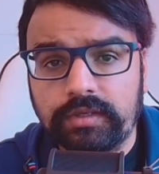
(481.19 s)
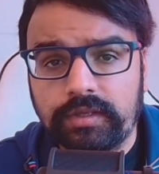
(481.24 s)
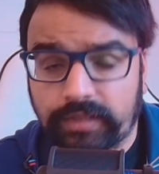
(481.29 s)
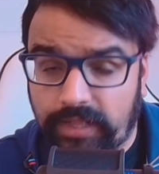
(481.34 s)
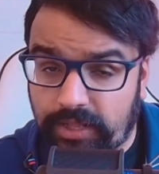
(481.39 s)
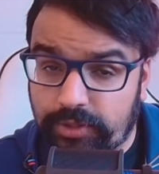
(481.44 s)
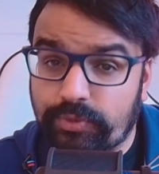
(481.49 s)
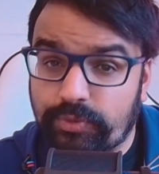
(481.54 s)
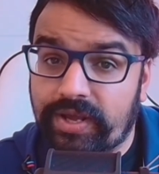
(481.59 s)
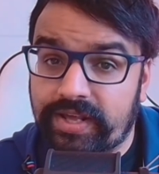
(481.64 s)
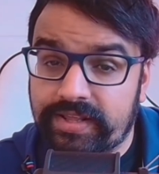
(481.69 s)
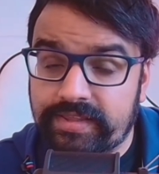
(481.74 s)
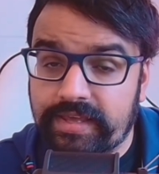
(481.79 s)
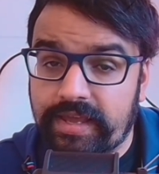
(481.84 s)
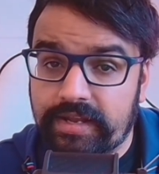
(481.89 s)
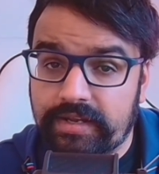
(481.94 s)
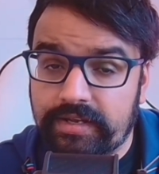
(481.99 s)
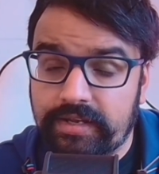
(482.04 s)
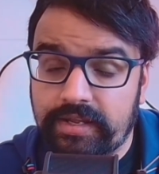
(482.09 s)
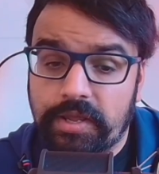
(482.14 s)
That's why I
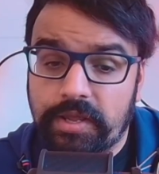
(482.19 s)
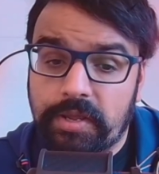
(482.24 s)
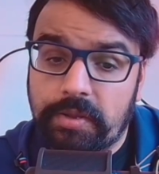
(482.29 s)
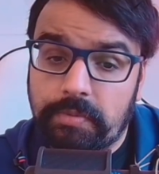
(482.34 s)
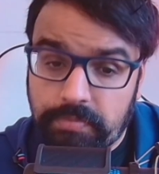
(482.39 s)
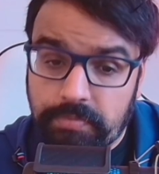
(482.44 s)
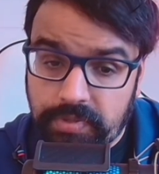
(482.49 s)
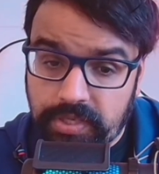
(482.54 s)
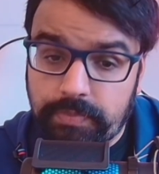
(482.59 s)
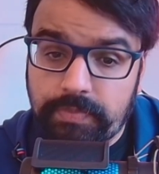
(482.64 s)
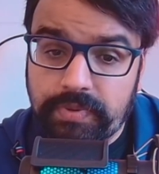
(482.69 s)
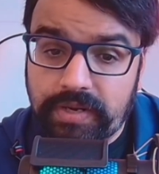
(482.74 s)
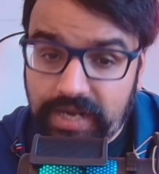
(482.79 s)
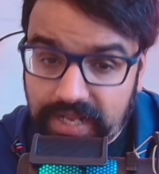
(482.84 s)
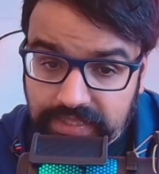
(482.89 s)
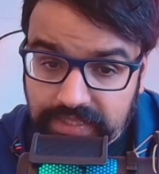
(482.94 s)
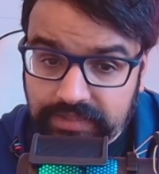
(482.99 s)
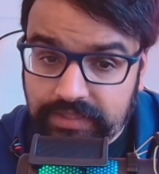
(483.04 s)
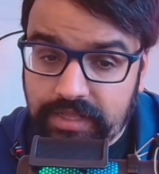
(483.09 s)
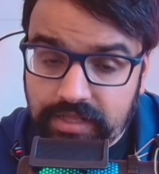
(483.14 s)
said people
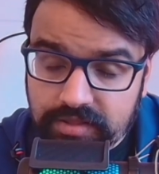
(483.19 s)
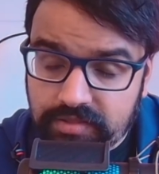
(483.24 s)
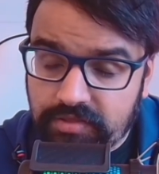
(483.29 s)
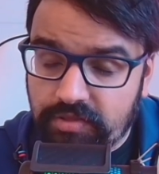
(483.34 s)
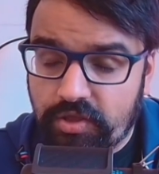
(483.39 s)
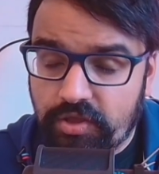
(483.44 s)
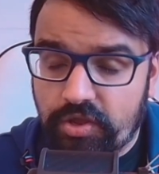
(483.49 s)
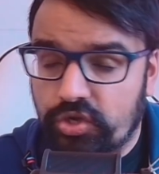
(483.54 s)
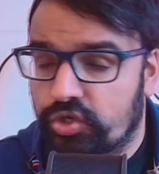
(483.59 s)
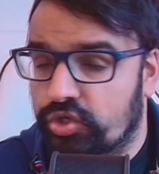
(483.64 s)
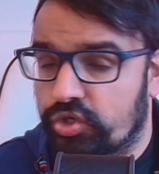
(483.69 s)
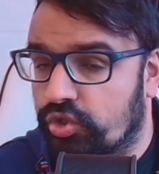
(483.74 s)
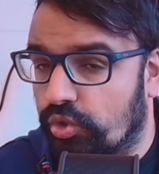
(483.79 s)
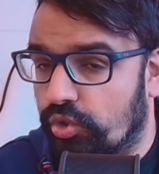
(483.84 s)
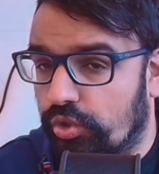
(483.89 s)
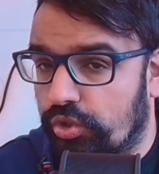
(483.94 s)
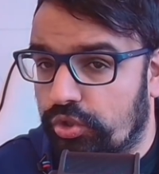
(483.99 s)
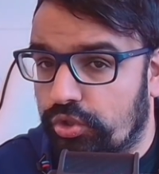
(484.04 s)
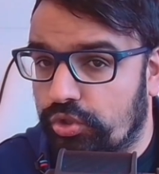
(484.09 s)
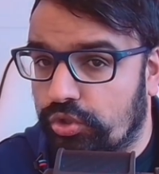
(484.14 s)
like this
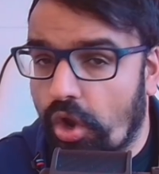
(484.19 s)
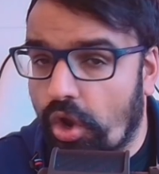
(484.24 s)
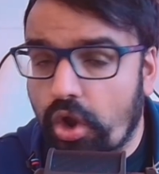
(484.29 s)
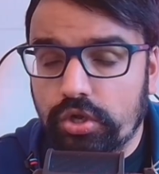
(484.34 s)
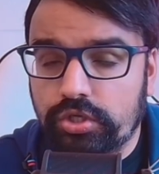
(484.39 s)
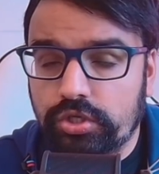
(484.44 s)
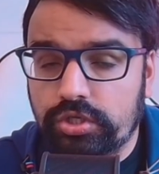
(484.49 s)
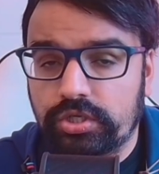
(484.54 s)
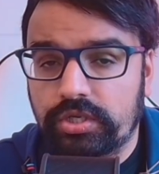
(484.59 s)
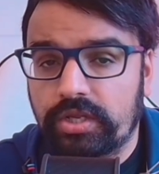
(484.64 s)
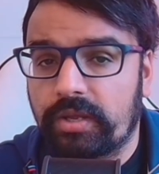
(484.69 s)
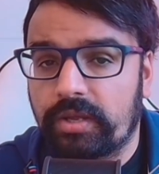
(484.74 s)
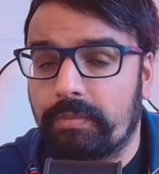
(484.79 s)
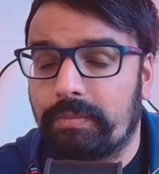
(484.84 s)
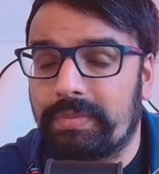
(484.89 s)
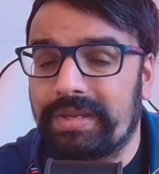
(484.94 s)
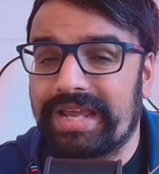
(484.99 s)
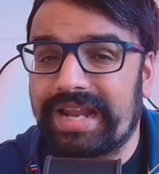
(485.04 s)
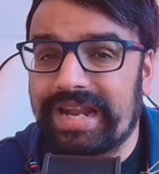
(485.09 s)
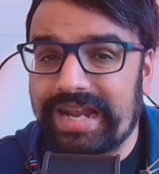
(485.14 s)
should not
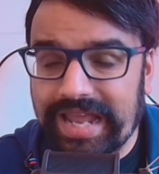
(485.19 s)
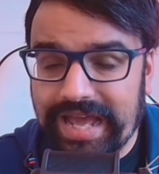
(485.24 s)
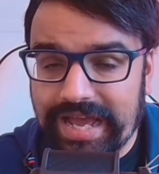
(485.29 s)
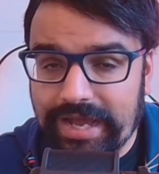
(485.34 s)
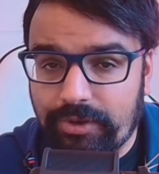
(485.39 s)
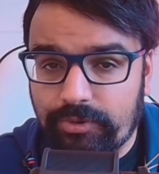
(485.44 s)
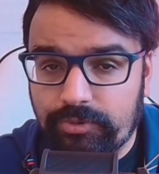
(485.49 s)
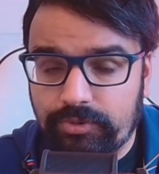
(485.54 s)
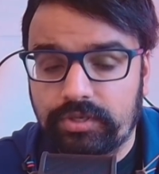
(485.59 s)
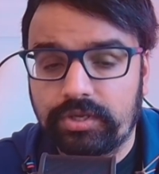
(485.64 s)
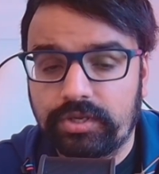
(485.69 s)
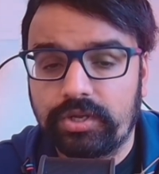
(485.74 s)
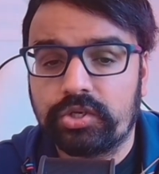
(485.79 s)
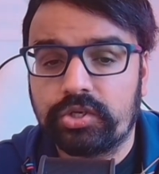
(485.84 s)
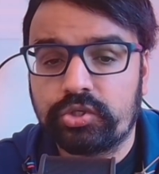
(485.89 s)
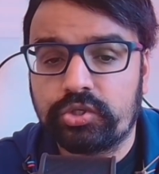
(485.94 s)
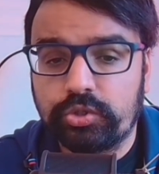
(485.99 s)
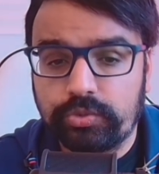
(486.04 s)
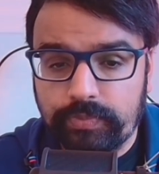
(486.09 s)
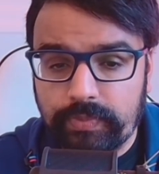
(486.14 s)
be allowed
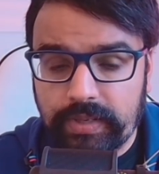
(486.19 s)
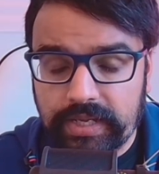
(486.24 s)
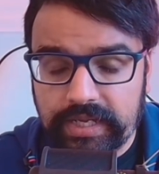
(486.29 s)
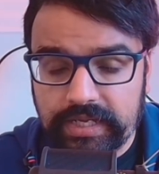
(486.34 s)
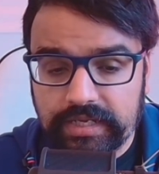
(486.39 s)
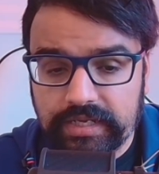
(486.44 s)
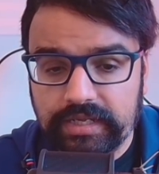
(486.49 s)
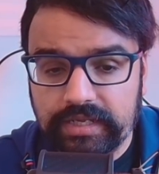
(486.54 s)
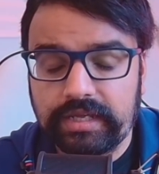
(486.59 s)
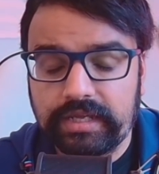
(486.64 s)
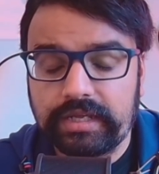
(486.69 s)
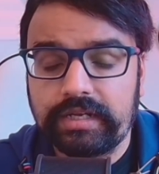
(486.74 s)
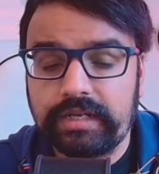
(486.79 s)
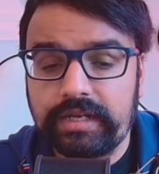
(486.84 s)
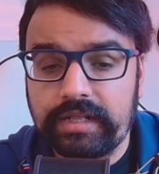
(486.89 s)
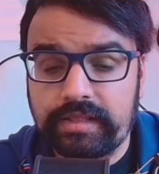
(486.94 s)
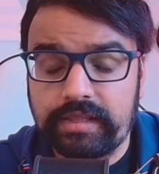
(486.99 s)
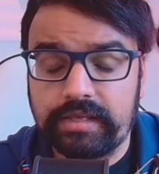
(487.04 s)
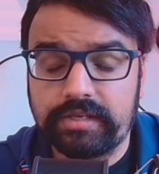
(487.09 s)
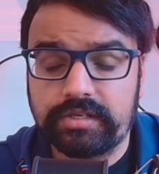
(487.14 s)
to make
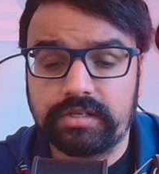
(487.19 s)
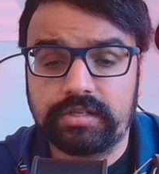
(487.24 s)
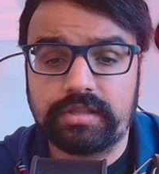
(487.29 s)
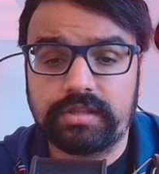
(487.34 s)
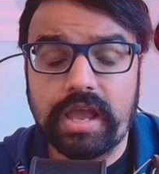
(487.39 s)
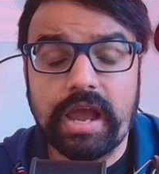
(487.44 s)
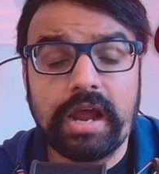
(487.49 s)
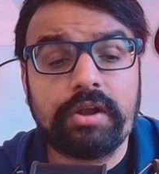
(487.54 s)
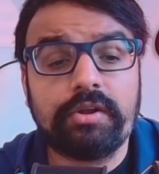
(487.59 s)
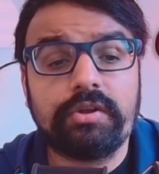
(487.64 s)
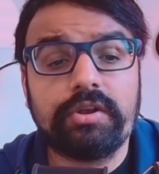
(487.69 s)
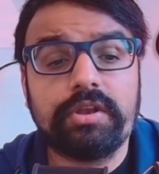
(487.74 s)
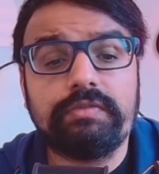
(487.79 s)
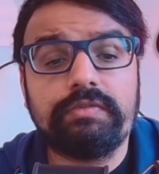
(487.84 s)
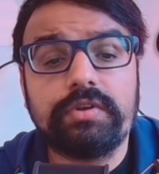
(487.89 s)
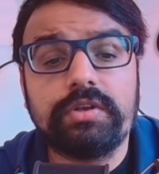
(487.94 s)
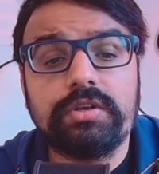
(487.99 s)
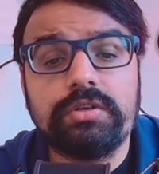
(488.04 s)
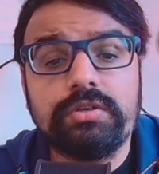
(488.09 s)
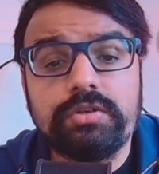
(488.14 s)
decisions. I don't
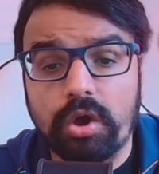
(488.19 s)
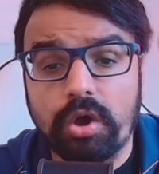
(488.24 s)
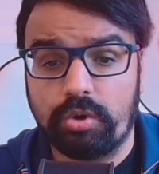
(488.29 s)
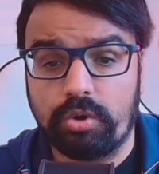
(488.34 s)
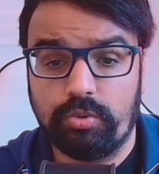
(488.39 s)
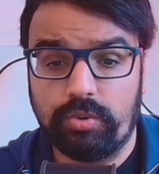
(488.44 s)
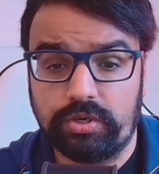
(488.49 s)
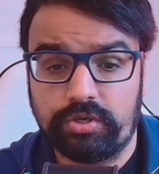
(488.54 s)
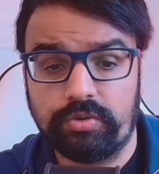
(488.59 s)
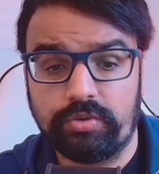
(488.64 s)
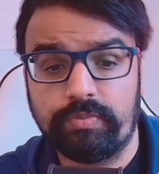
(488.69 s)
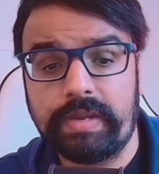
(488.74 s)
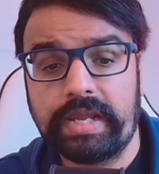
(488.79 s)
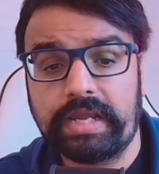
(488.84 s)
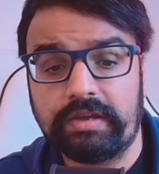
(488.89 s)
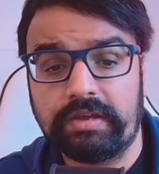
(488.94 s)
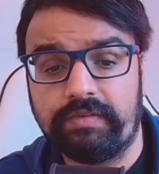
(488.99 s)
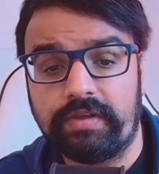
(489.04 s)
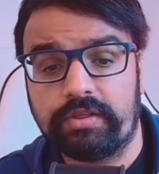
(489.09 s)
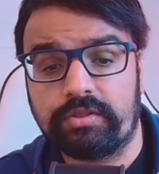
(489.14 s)
even know what to make
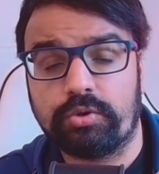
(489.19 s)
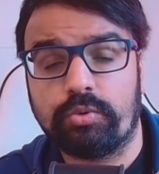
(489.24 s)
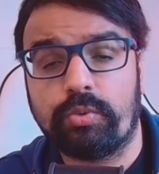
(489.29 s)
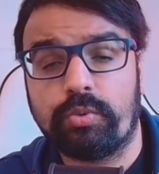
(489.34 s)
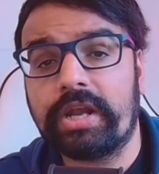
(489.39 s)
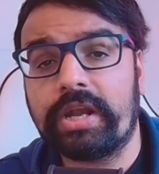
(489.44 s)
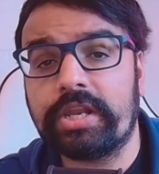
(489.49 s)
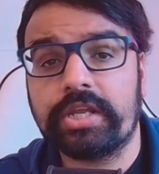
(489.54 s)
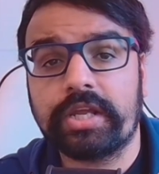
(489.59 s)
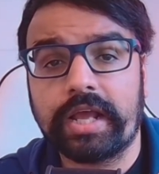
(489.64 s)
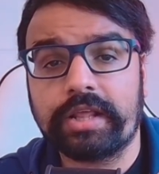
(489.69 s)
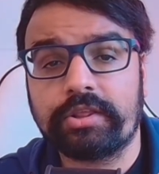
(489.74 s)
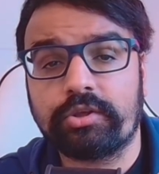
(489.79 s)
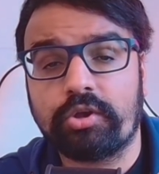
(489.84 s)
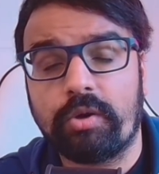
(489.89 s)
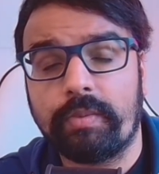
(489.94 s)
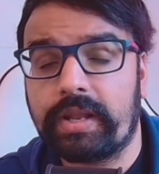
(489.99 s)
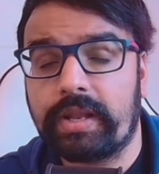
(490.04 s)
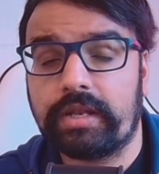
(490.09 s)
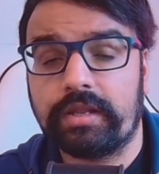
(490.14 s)
of it. So why don't you guys
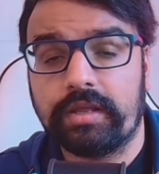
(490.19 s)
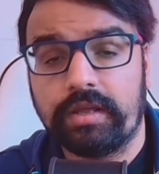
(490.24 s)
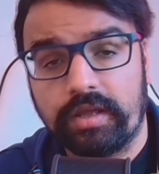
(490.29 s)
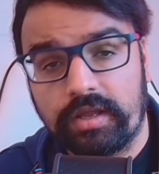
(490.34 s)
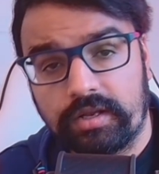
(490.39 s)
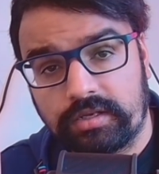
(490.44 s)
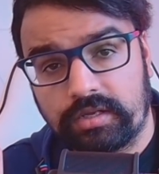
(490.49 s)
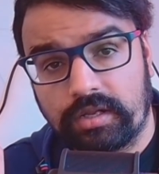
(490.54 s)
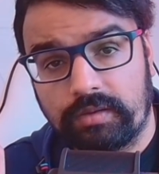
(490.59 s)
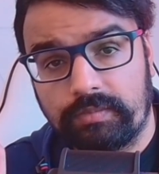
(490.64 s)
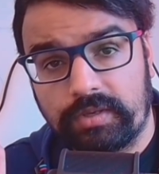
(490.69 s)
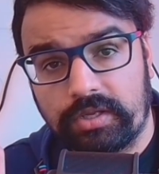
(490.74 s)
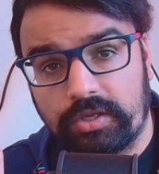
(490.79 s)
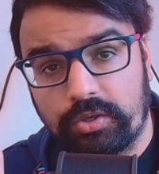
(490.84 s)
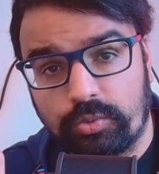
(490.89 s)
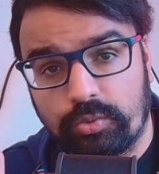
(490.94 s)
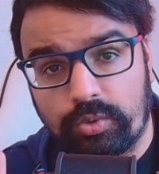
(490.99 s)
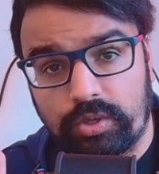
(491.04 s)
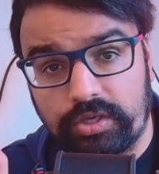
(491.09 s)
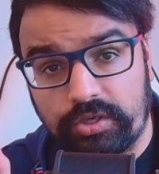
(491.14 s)
comment? Tell me
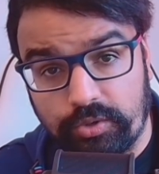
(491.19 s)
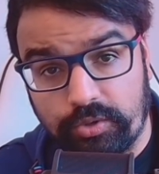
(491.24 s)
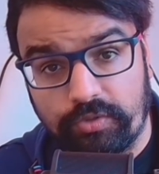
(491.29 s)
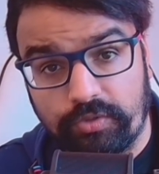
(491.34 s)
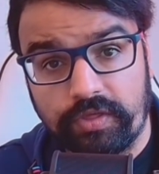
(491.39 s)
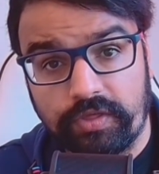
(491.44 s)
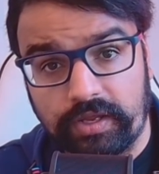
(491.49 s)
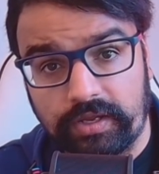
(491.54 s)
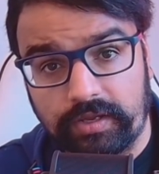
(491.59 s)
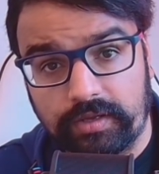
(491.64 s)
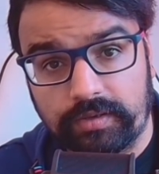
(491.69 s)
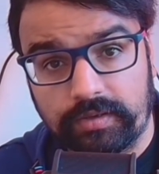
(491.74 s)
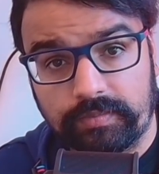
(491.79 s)
what you think.